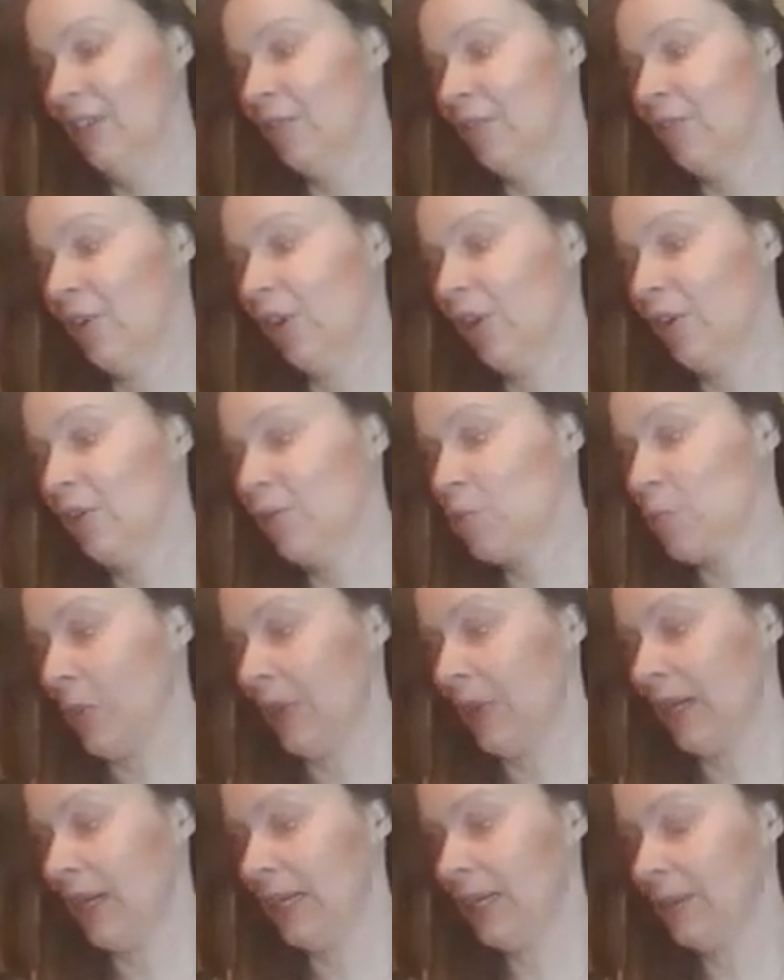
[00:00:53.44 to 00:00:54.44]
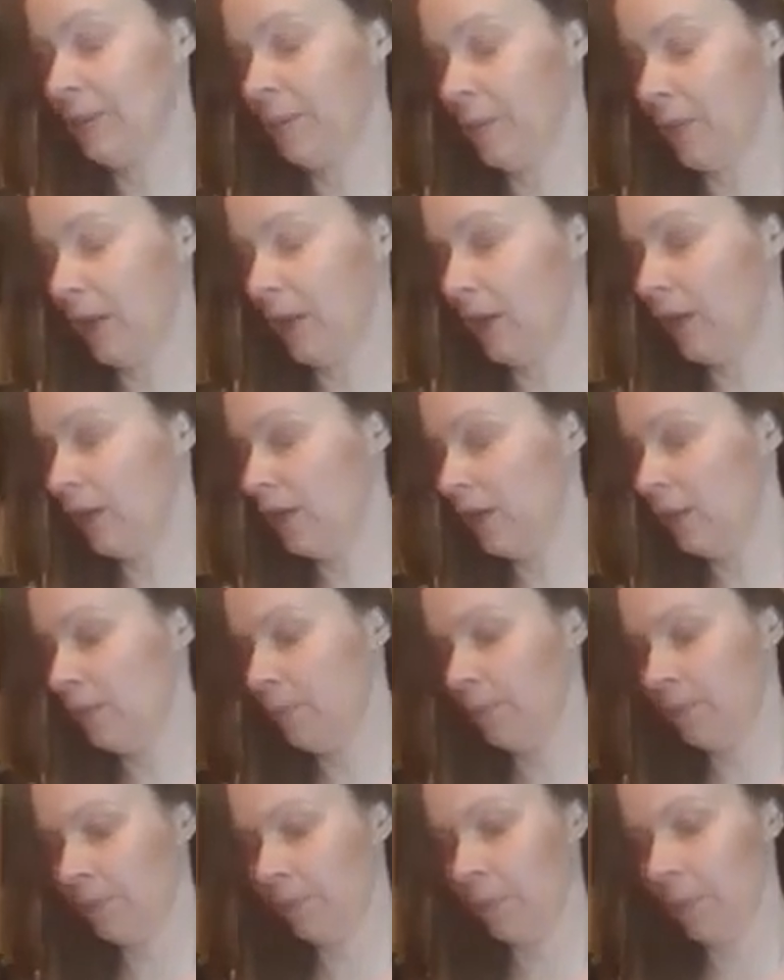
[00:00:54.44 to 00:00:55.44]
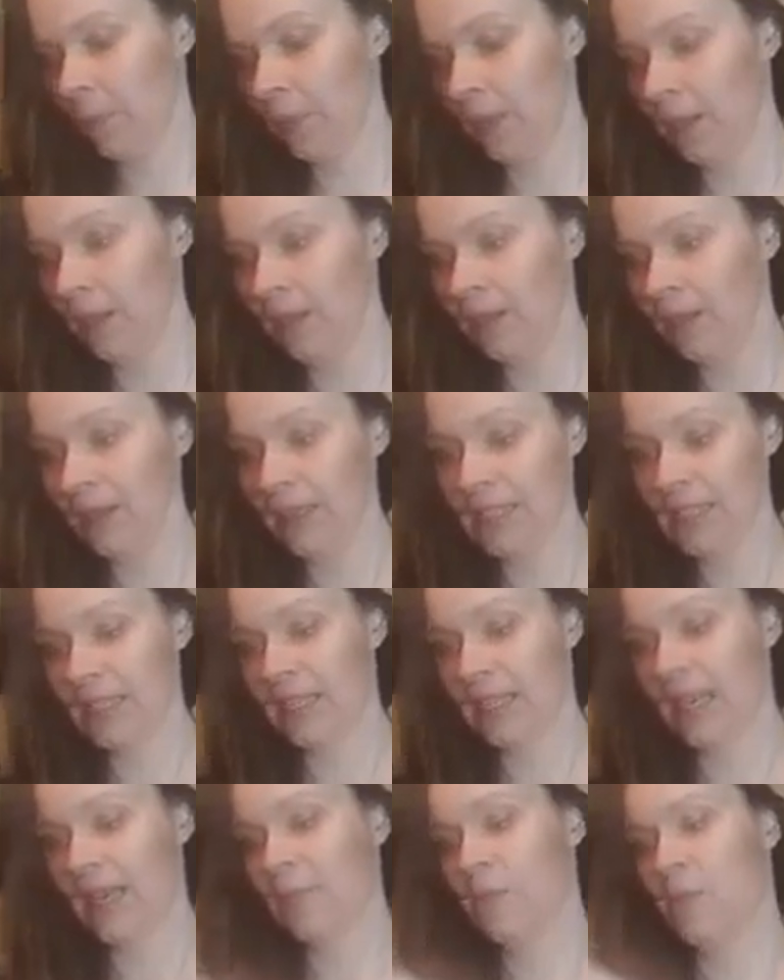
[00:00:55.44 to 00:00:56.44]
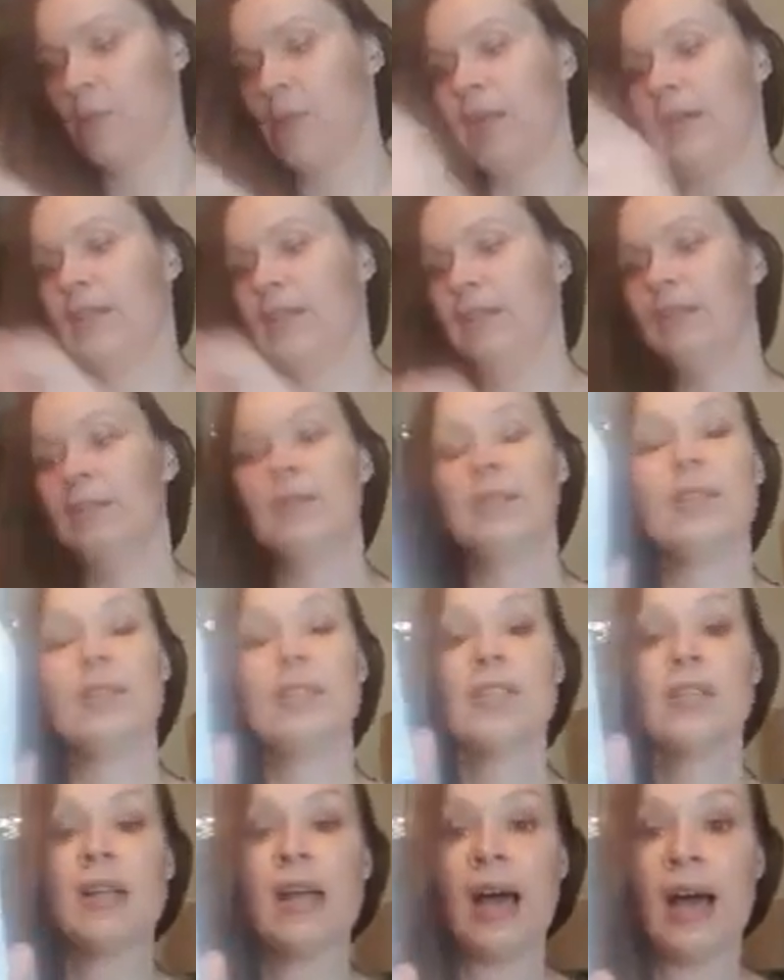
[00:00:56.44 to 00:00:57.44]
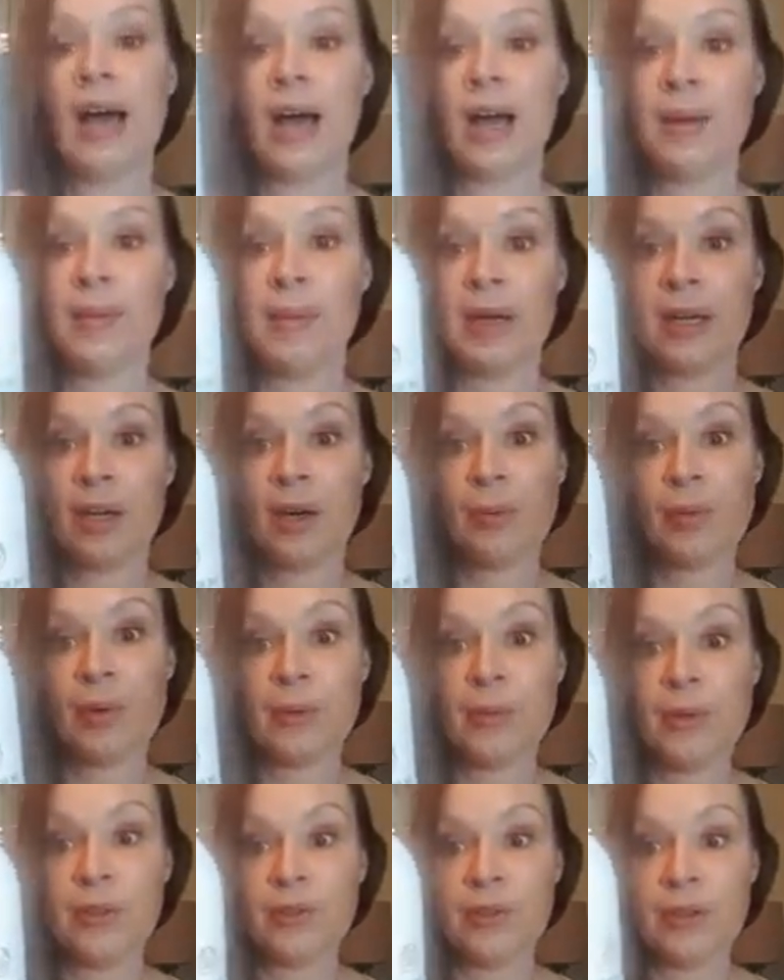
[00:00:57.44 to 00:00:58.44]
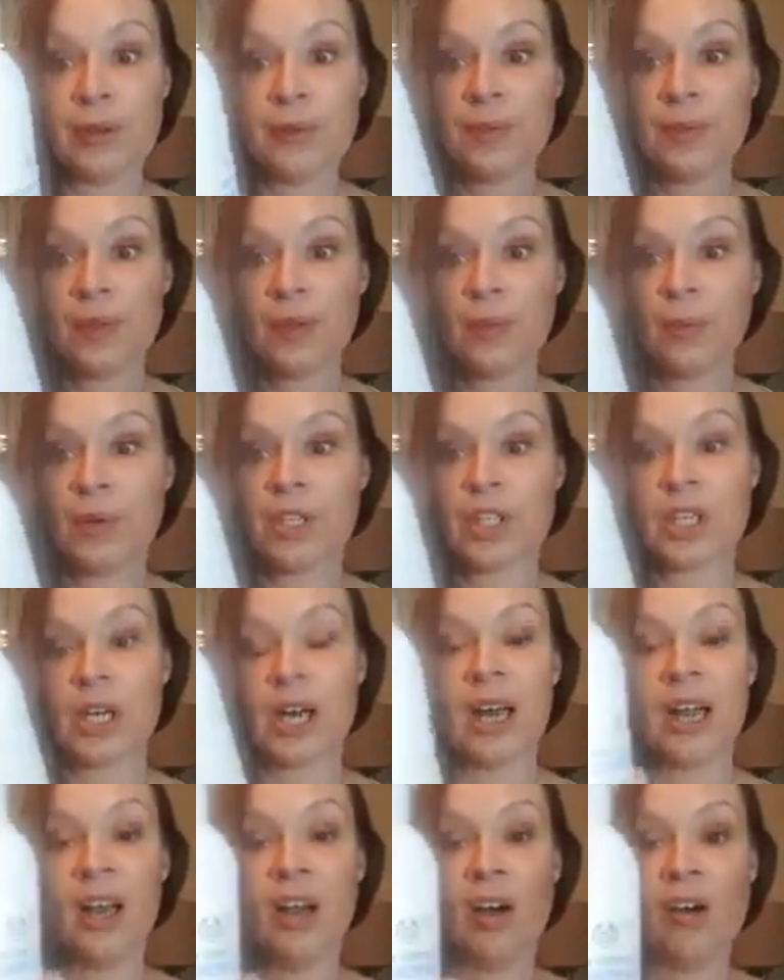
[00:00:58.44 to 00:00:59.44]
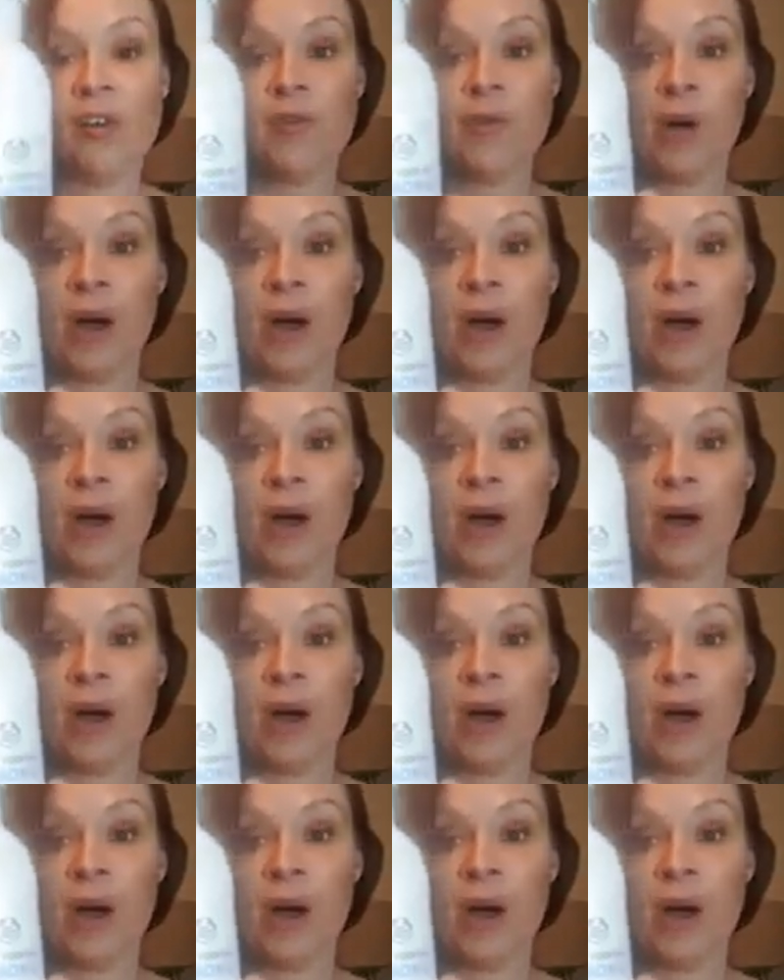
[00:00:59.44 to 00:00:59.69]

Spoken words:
followed by this Camomile eye makeup remover, which I love,